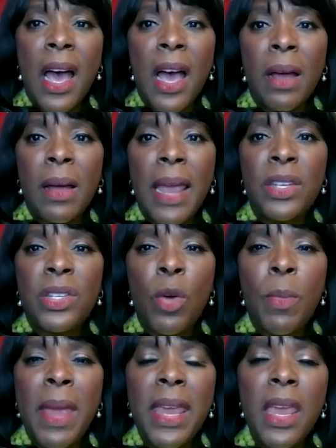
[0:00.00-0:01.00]
And
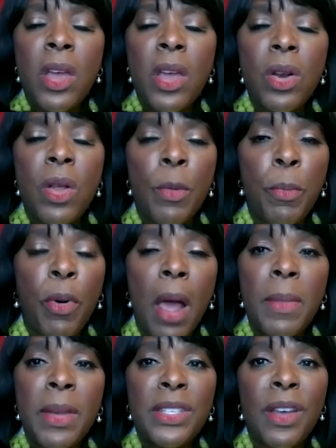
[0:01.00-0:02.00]
so making good on the
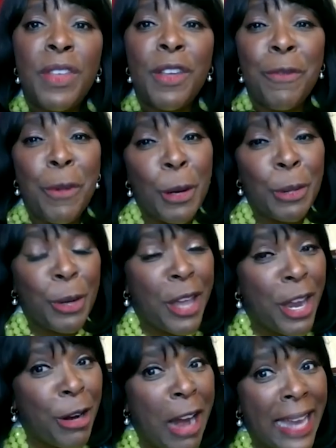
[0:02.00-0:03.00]
promise of the Affordable
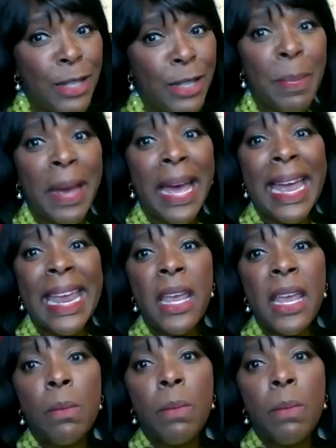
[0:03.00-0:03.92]
Care Act by